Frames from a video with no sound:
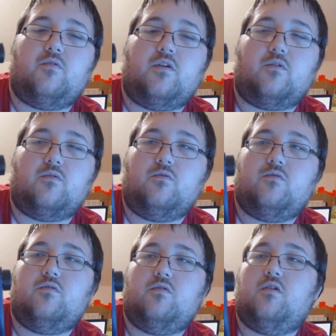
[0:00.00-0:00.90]
Pretty
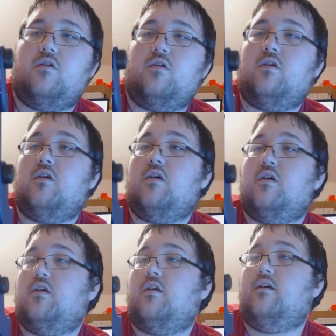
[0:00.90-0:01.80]
cool.
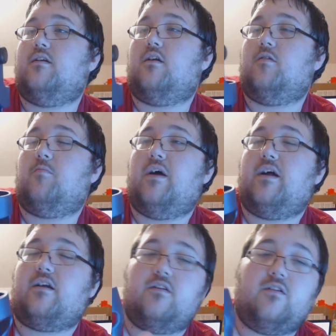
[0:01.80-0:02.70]
And then on the
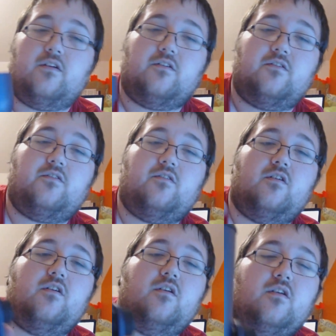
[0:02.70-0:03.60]
back, there's
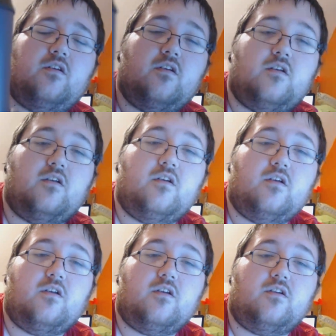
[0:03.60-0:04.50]

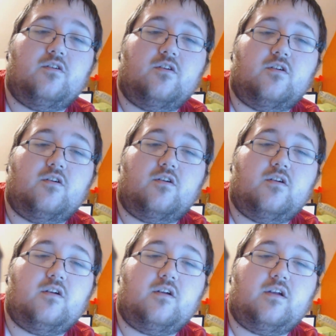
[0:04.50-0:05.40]
your
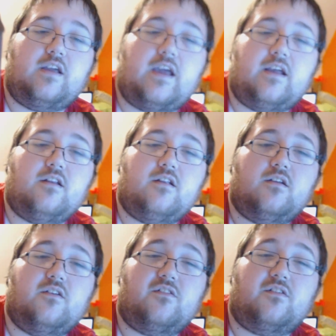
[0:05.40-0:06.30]
gain
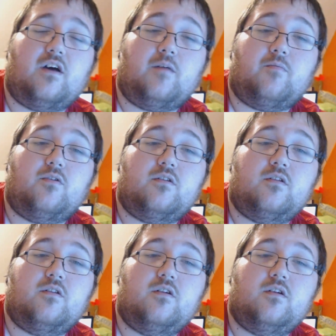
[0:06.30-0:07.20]
is the top one.
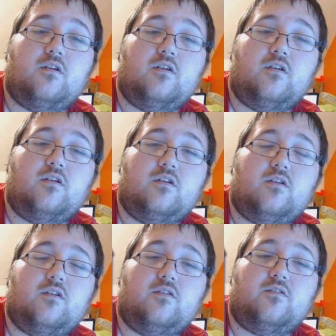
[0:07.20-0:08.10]

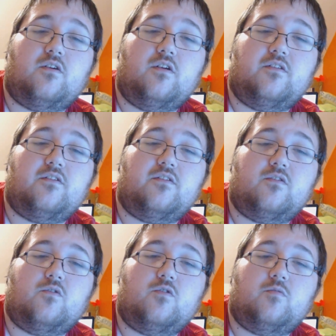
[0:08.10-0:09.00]
Sorry, this is
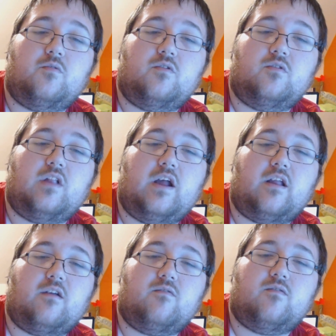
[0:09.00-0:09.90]
horrible
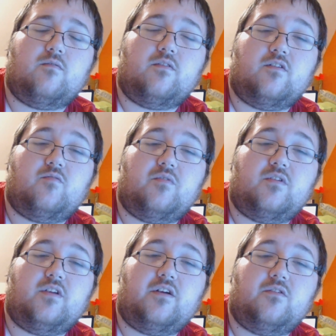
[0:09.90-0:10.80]
lighting for this
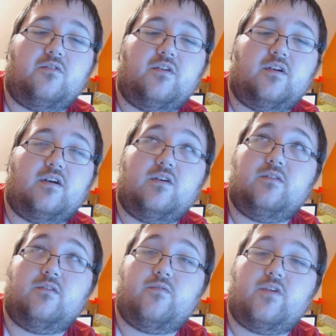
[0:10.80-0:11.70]
particular thing. I don't
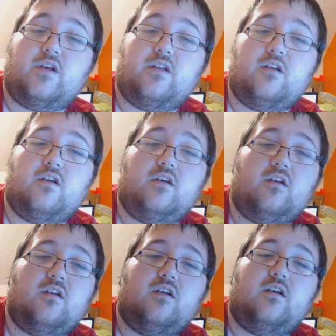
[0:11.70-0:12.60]
have overhead.
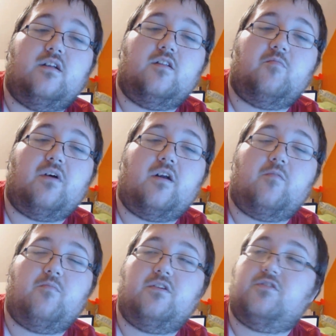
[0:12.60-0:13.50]
And then the
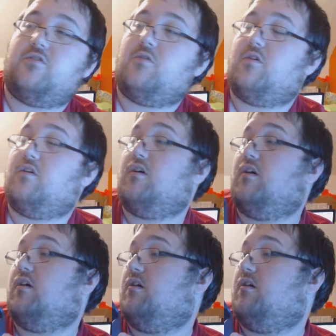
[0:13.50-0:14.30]
bottom is your